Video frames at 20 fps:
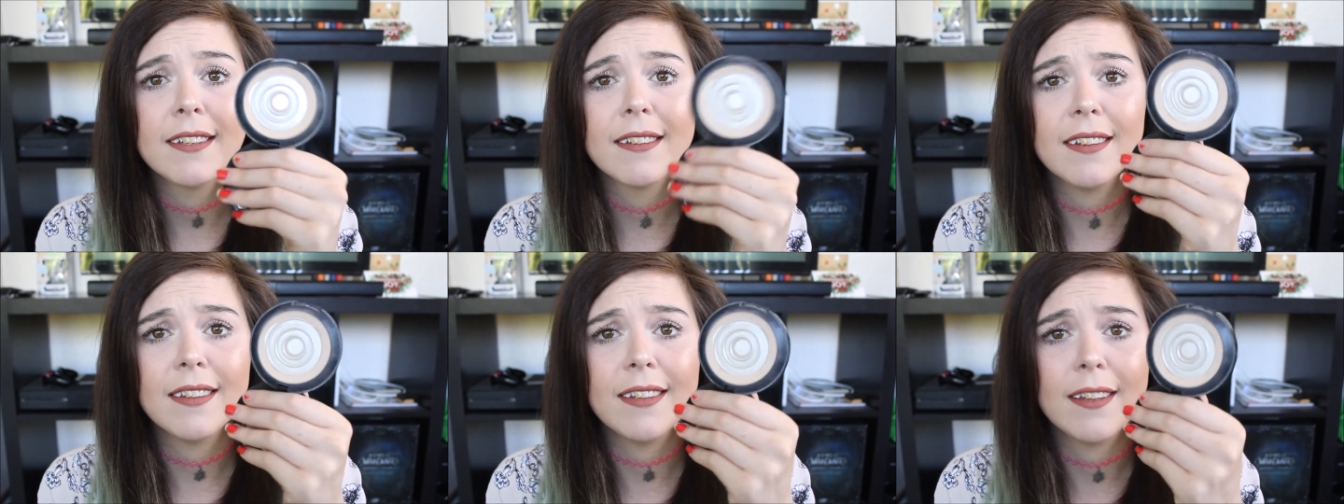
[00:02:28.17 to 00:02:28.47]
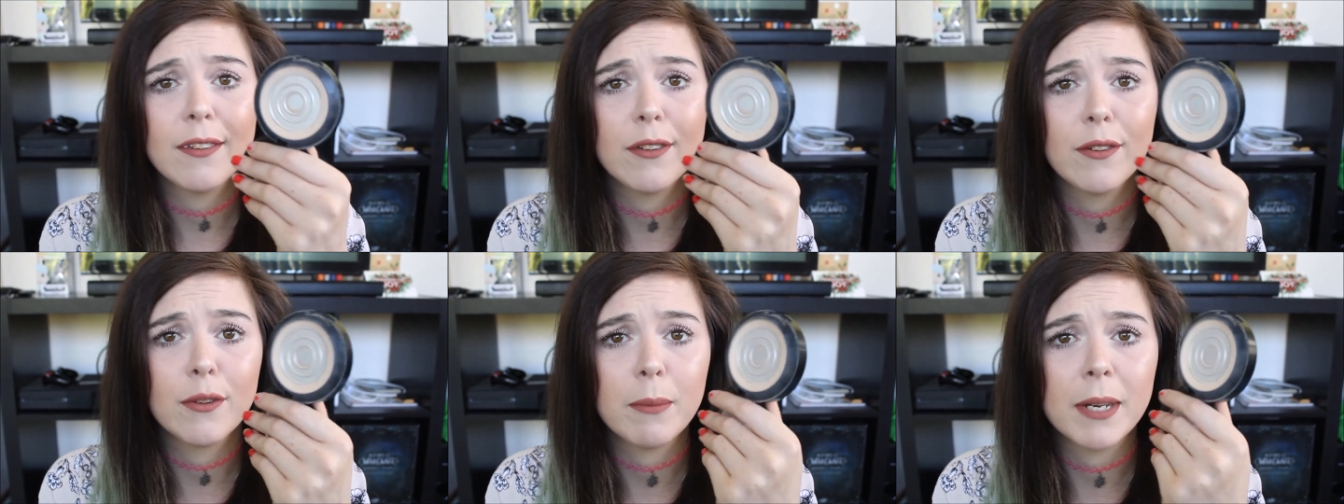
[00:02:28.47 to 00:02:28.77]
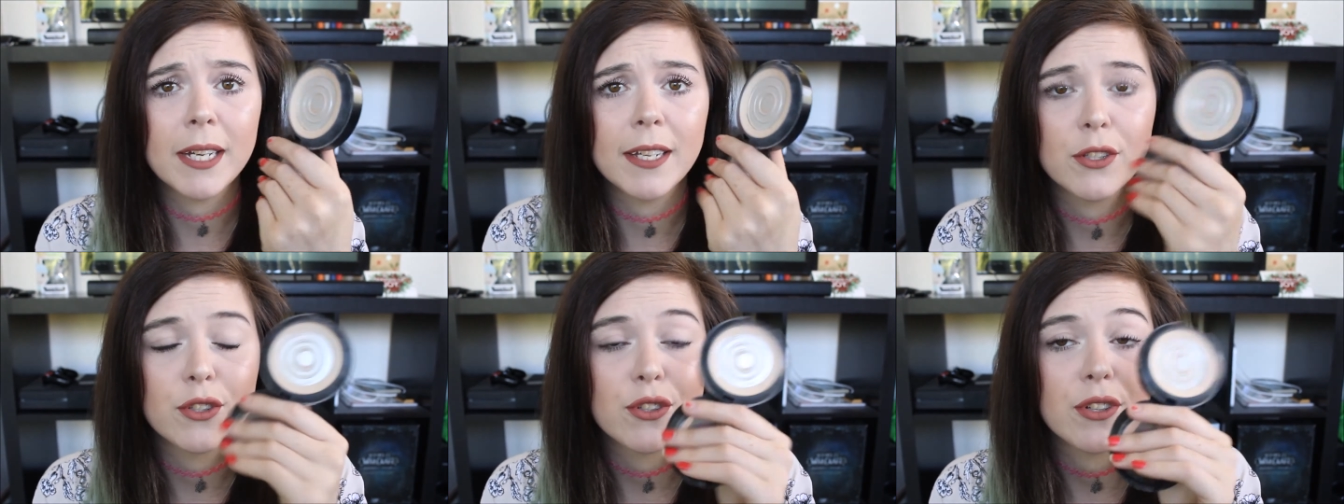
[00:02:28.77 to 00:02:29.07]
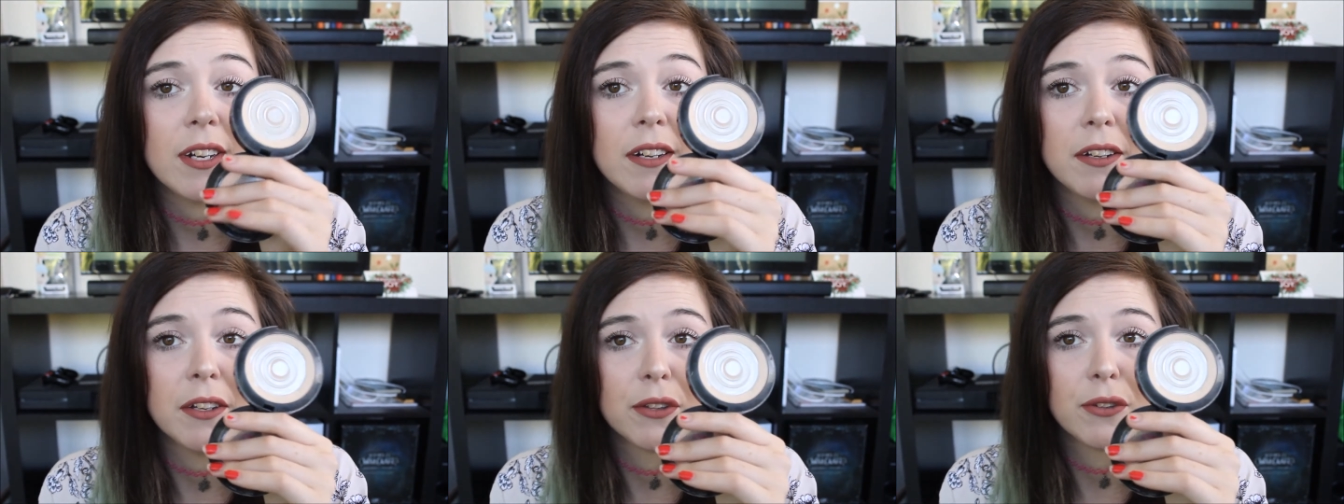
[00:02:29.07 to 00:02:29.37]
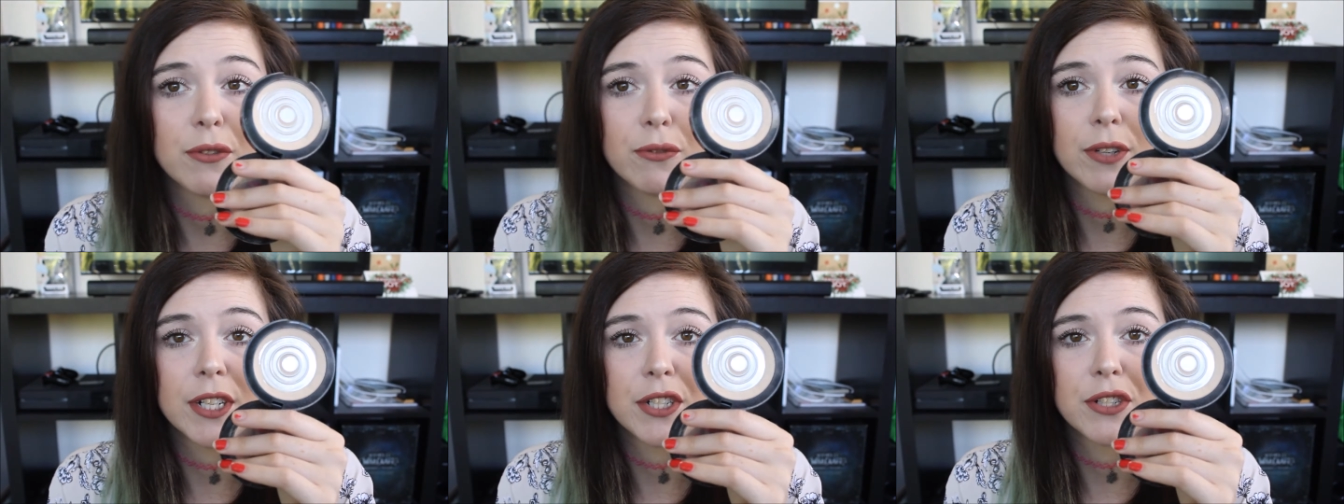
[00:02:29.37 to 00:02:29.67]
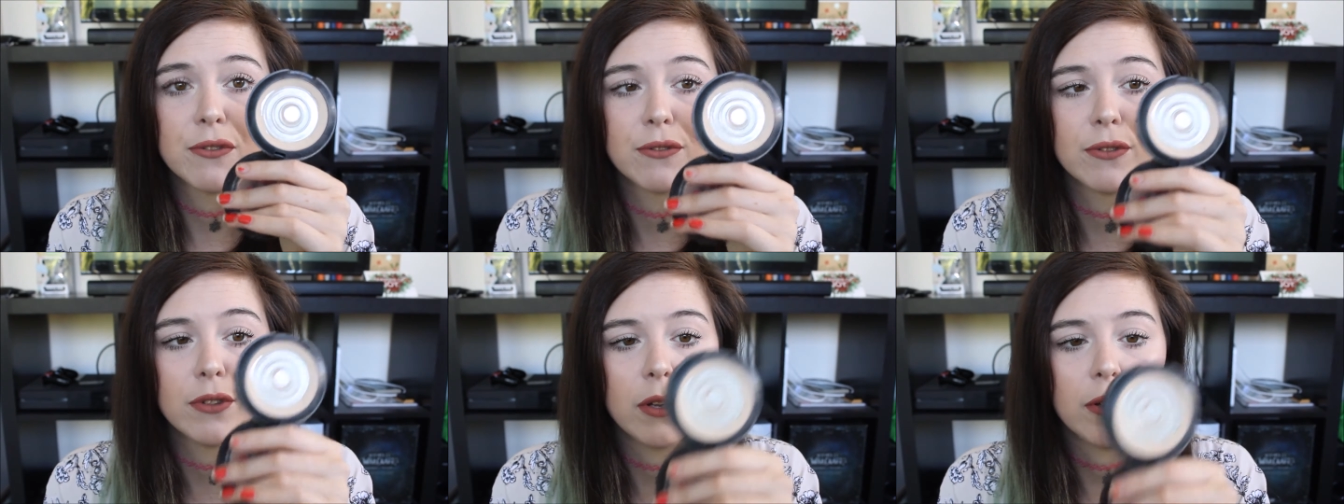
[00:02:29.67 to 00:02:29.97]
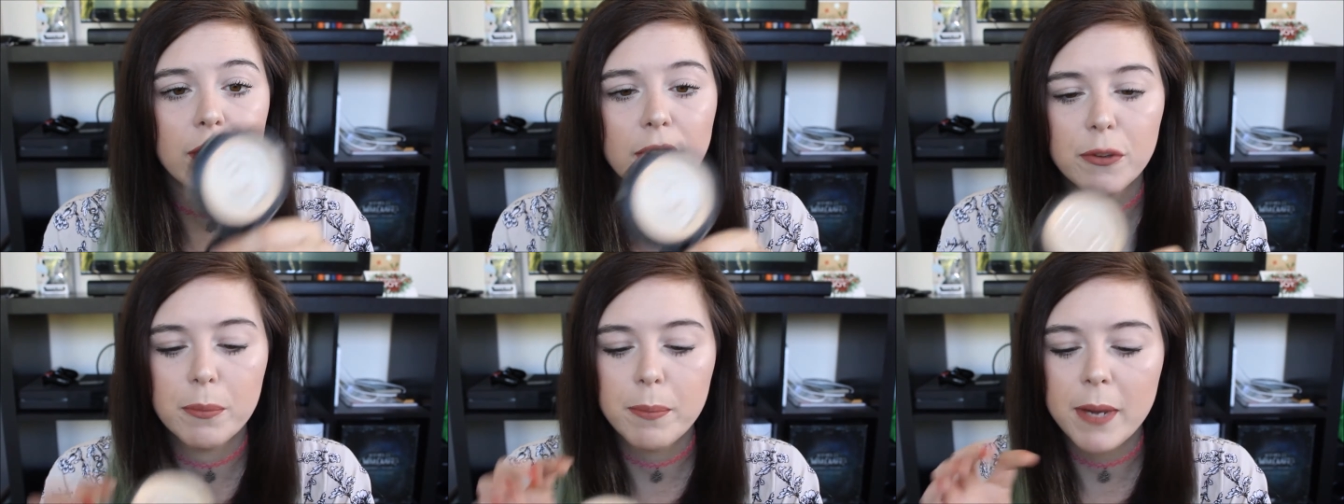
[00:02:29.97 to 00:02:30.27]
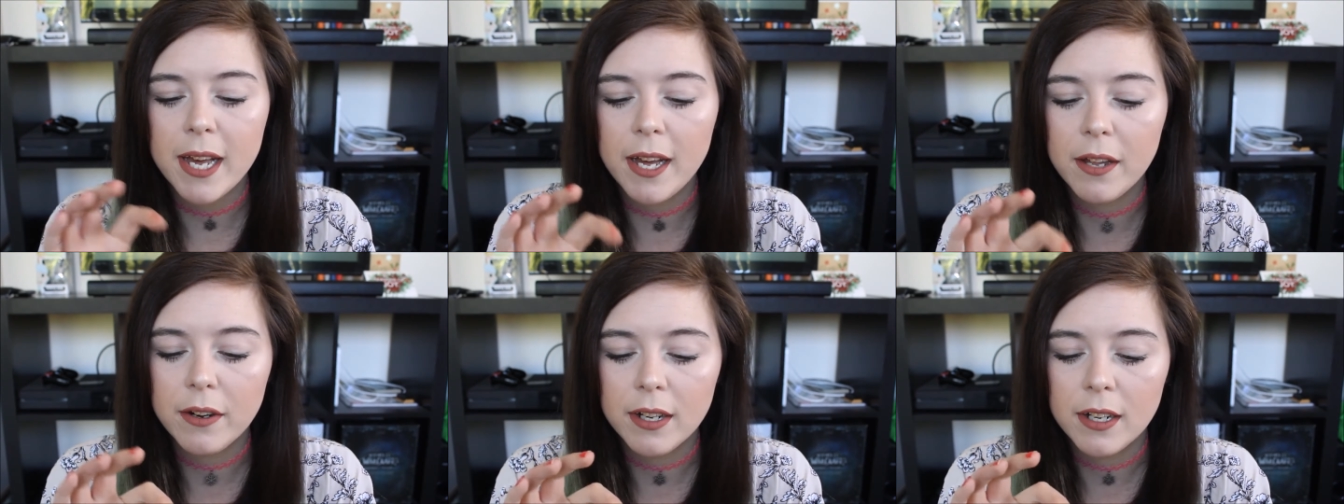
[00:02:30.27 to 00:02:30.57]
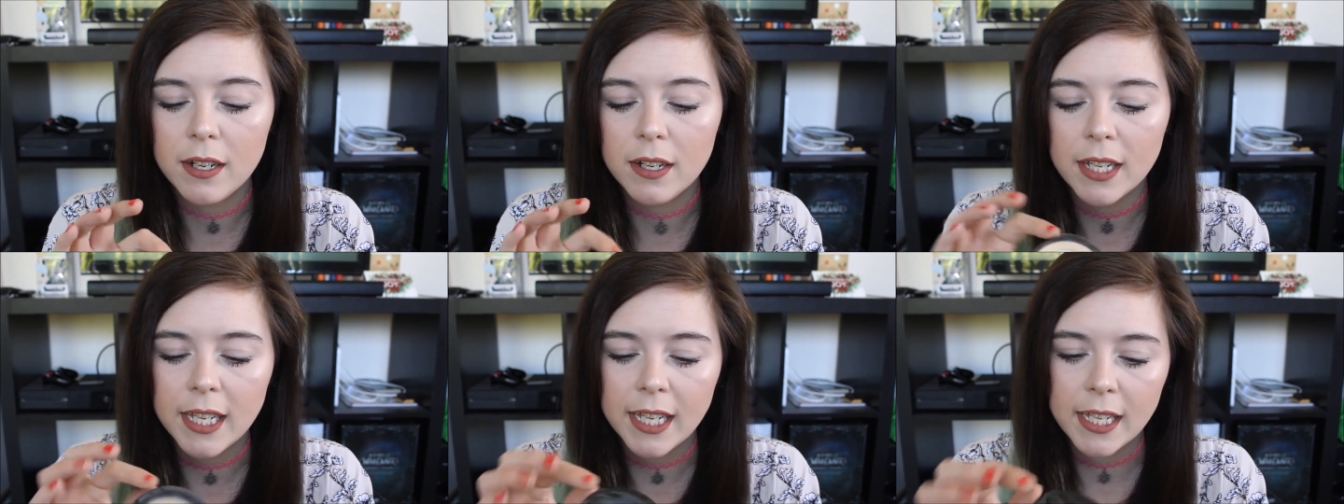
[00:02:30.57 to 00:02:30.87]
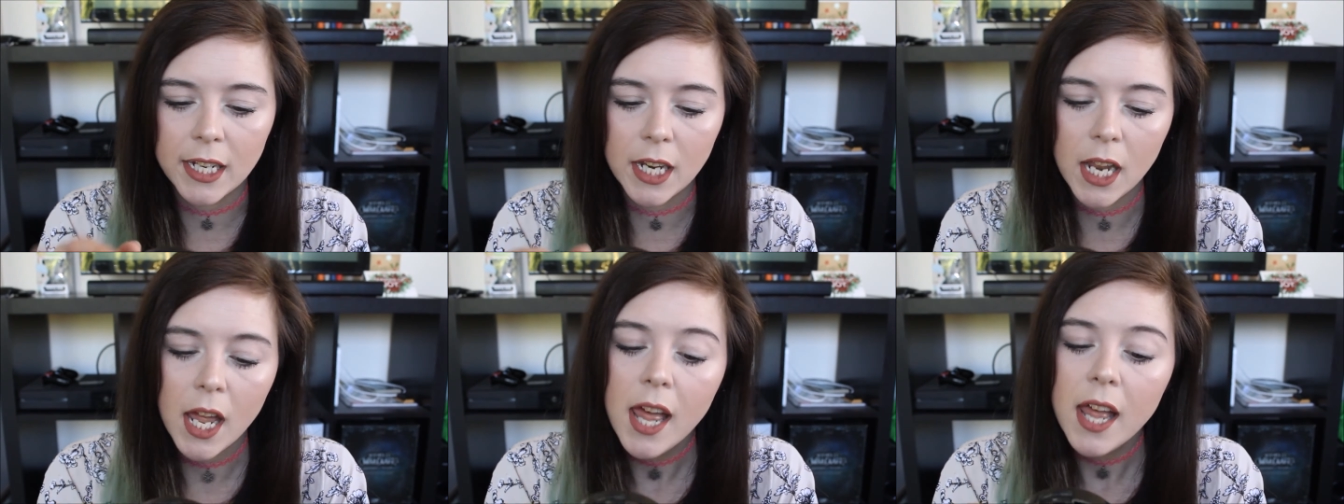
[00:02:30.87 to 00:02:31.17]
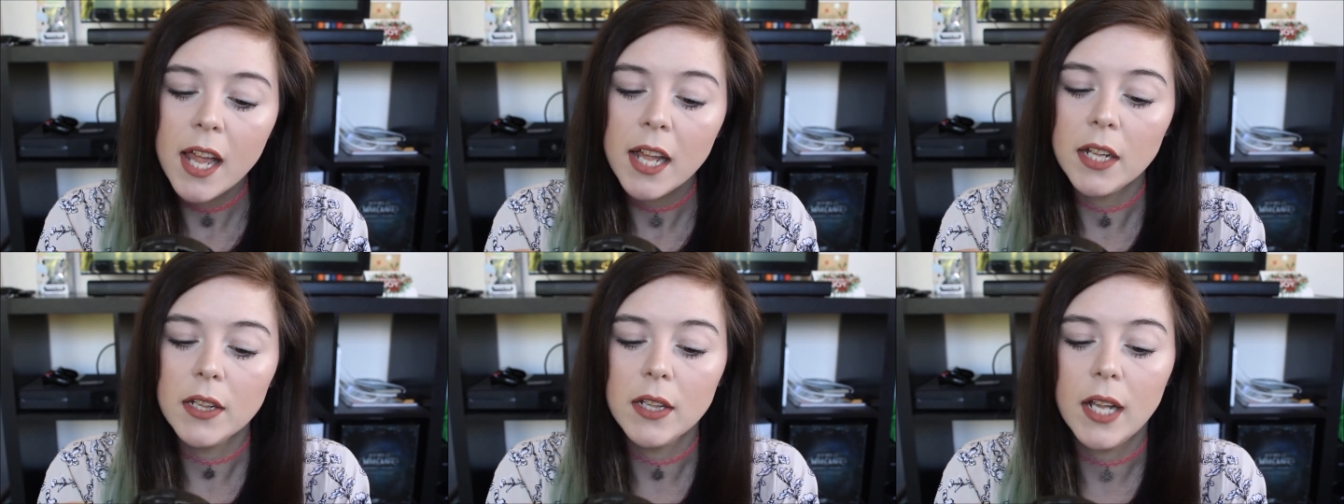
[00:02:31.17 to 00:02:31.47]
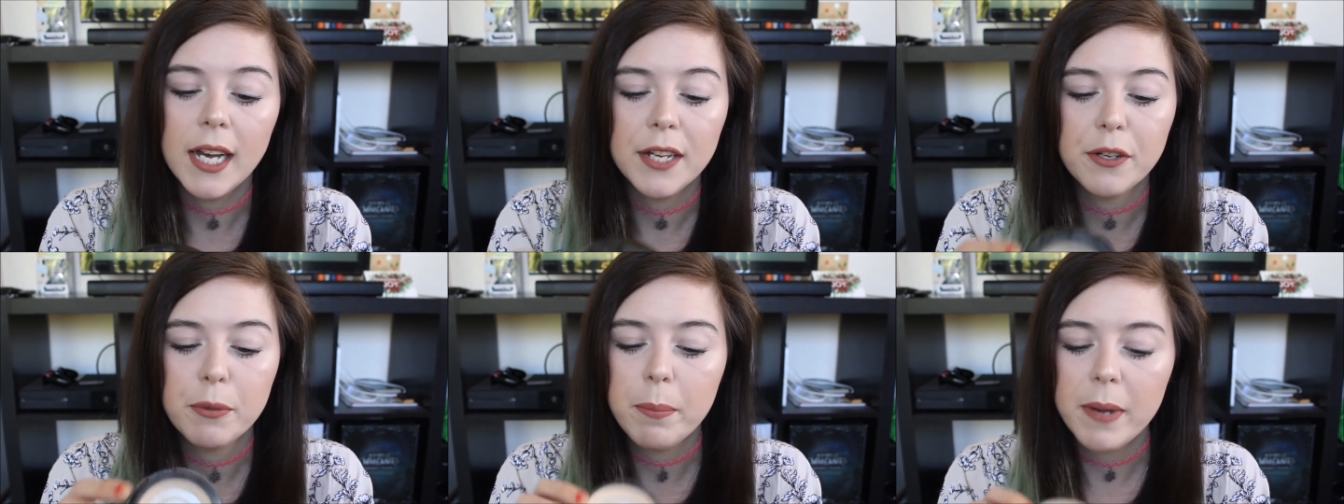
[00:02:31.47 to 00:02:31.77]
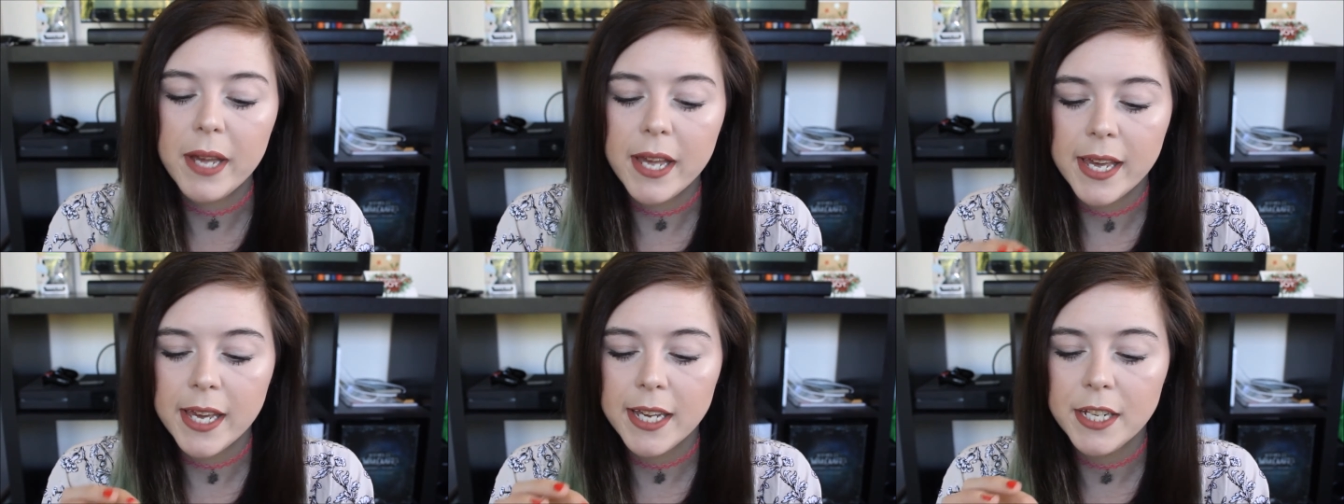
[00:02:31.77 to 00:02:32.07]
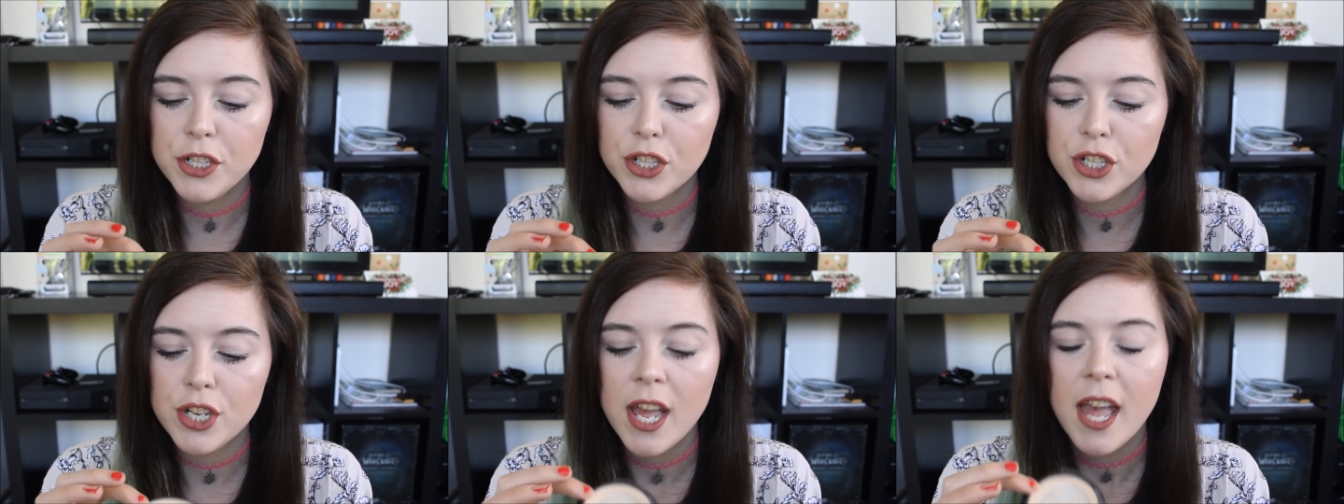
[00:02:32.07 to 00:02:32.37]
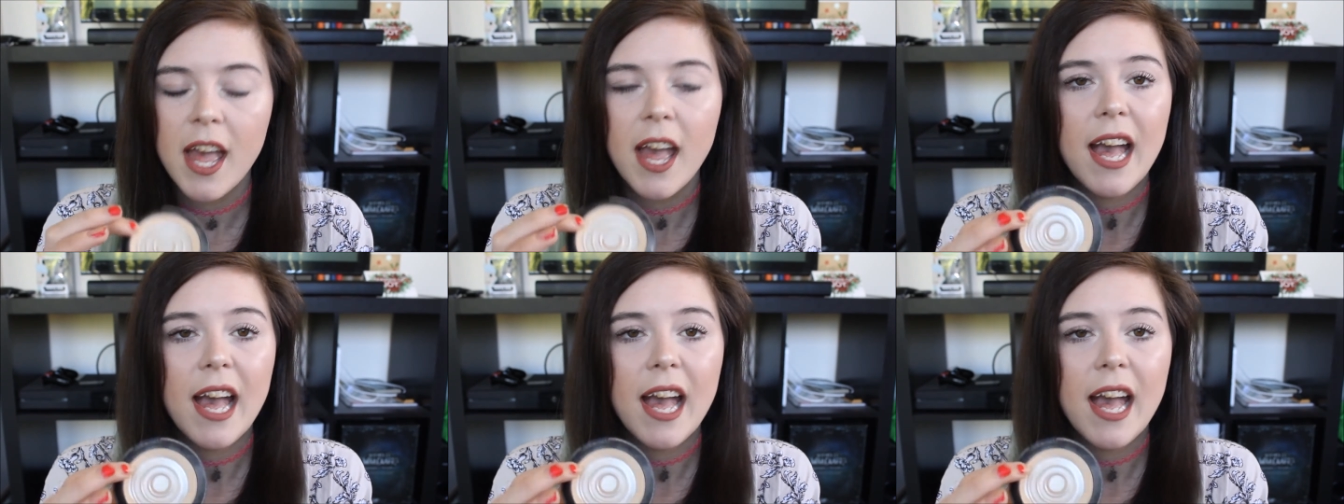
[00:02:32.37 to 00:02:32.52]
This is my Australis Fresh and Flawless powder in light beige,